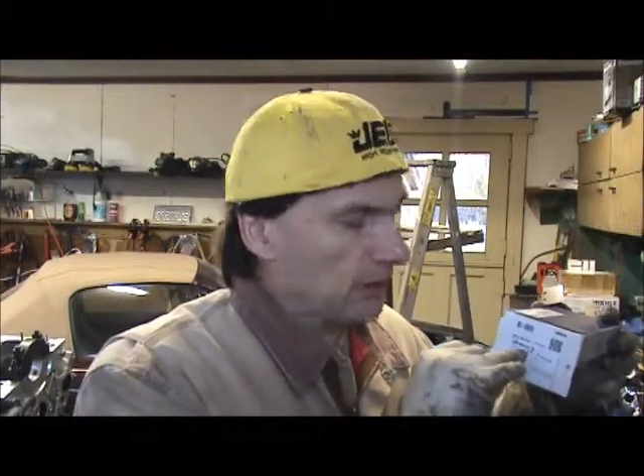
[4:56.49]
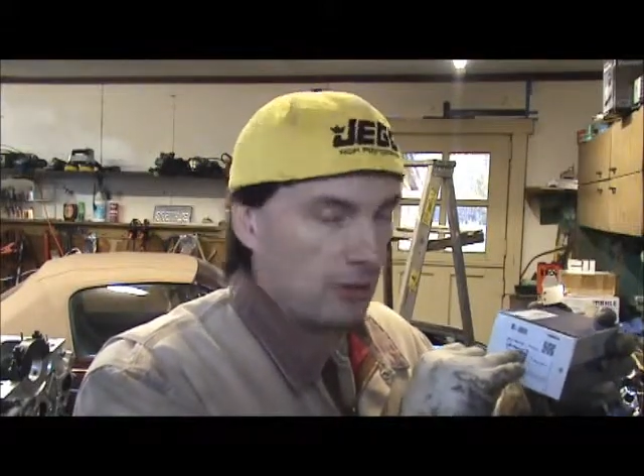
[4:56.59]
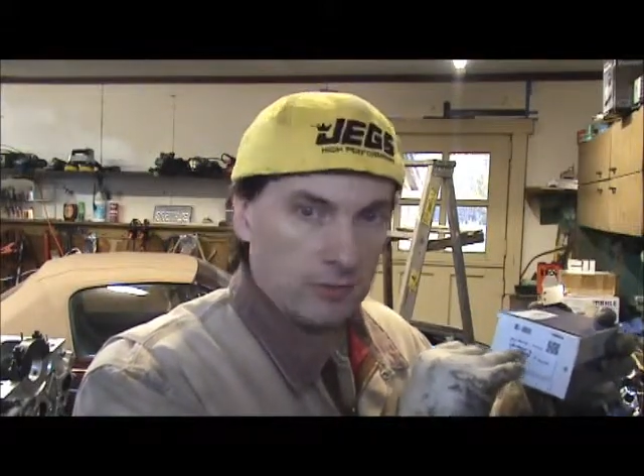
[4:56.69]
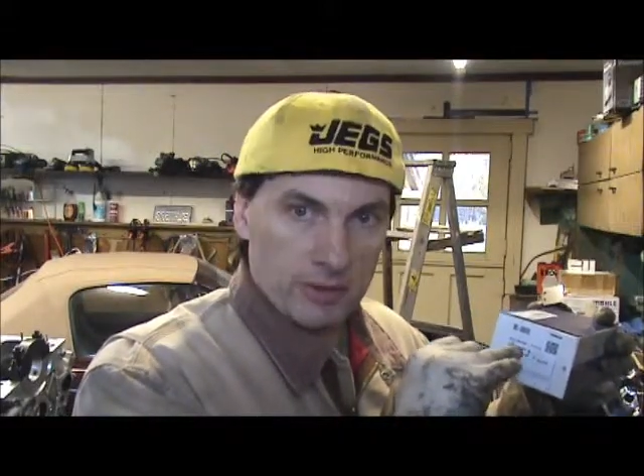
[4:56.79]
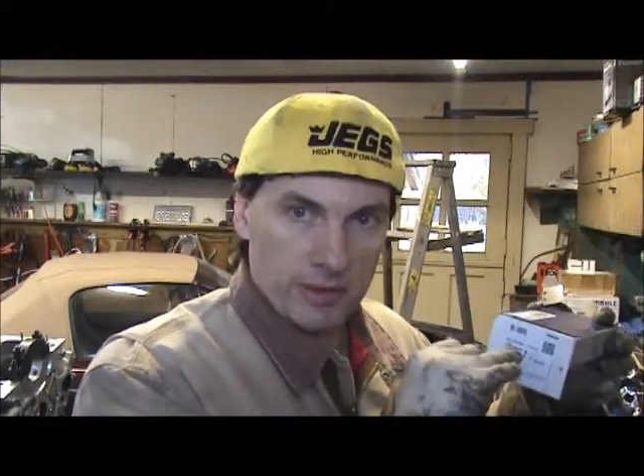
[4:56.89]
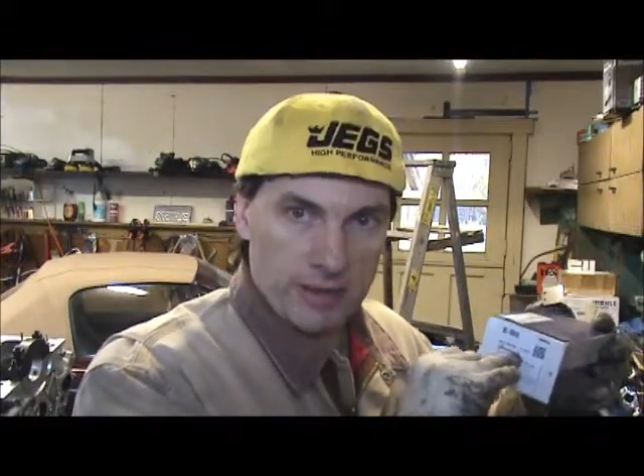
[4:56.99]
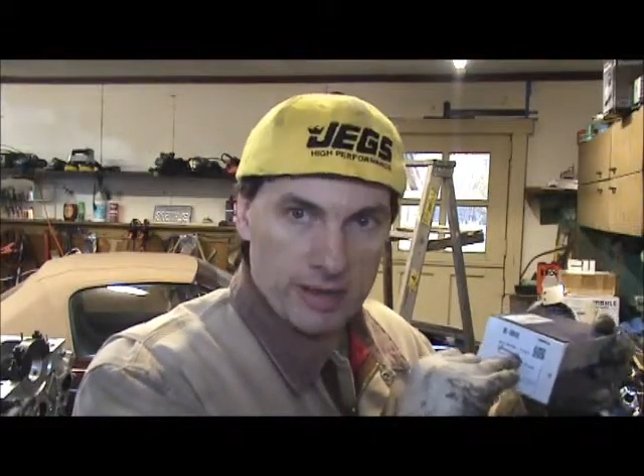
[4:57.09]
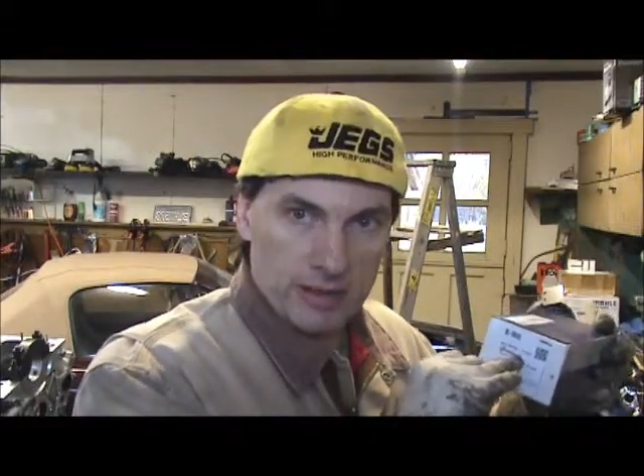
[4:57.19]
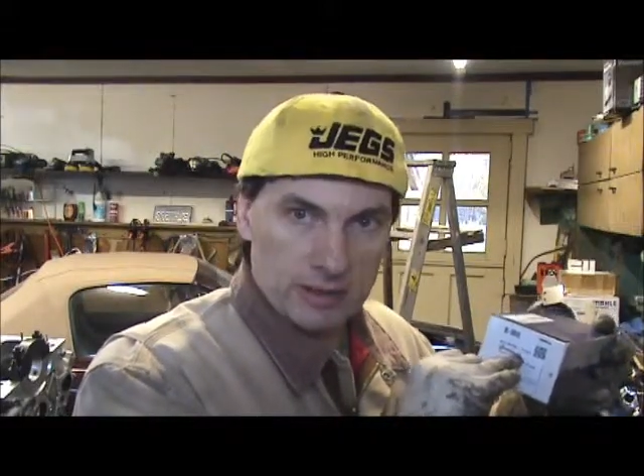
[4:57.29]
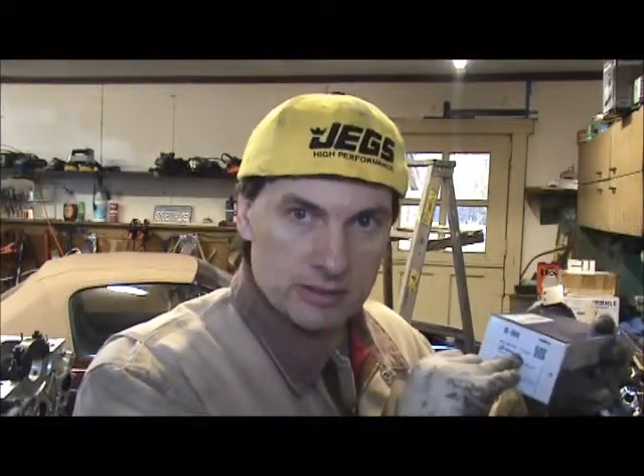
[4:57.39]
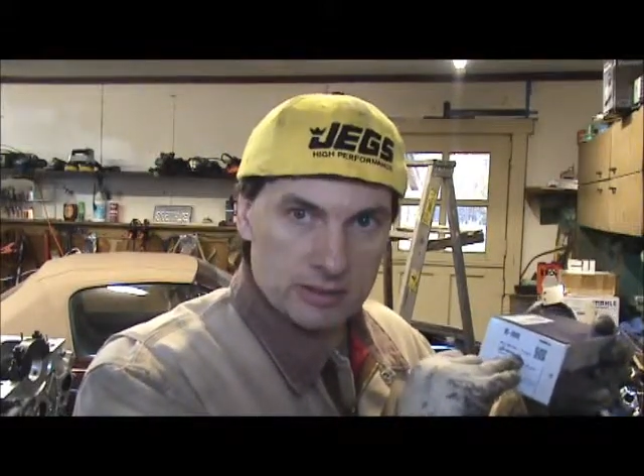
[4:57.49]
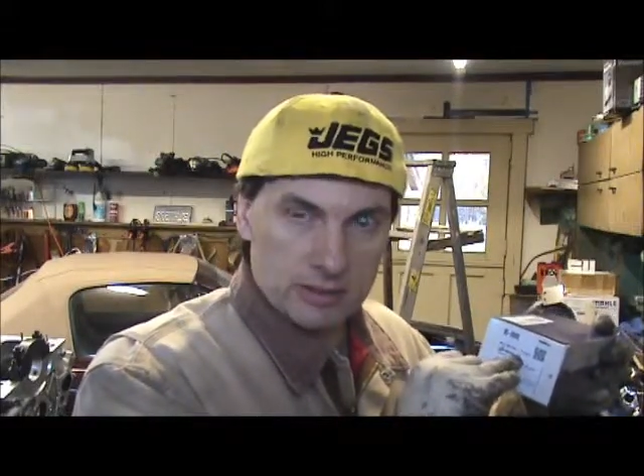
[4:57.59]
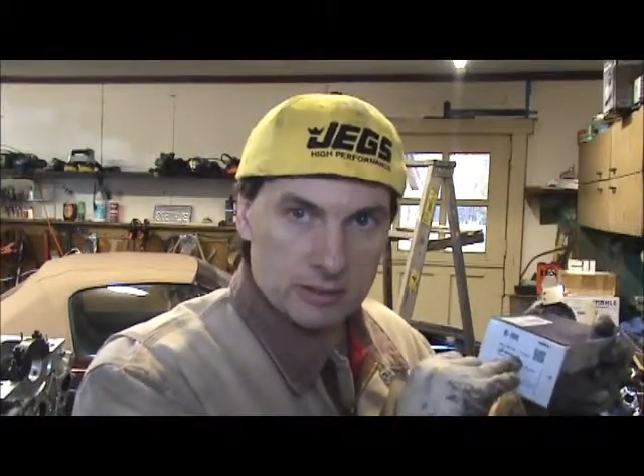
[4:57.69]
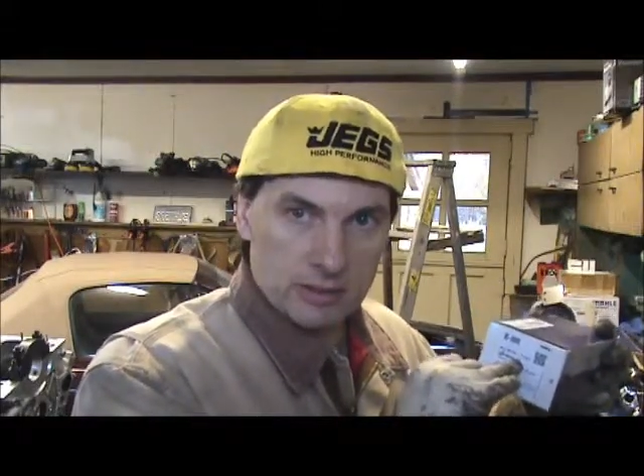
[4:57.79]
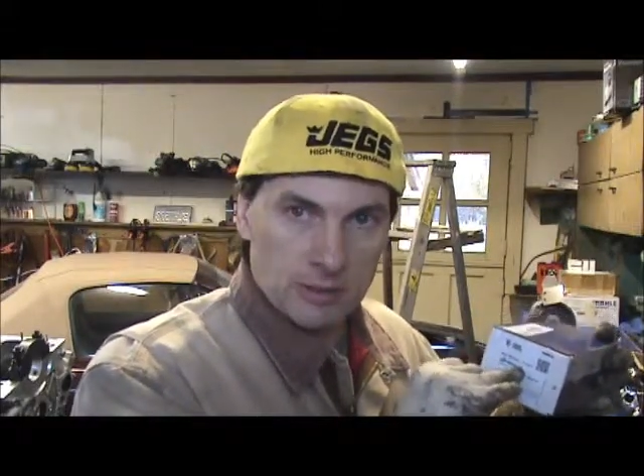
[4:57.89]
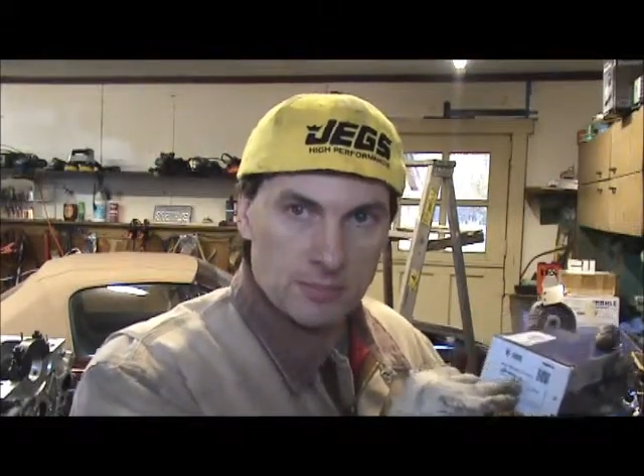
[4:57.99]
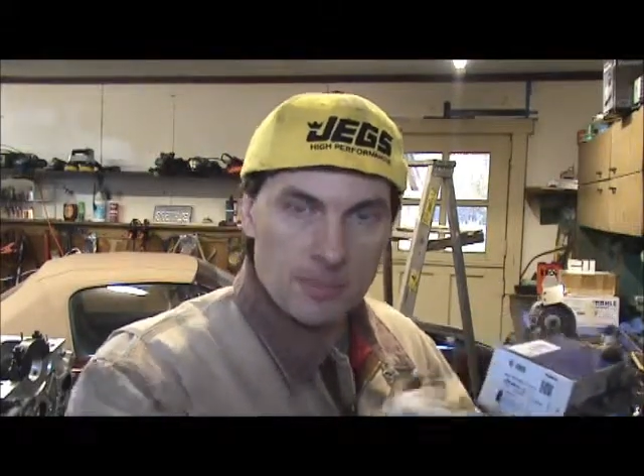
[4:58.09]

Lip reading: of the X,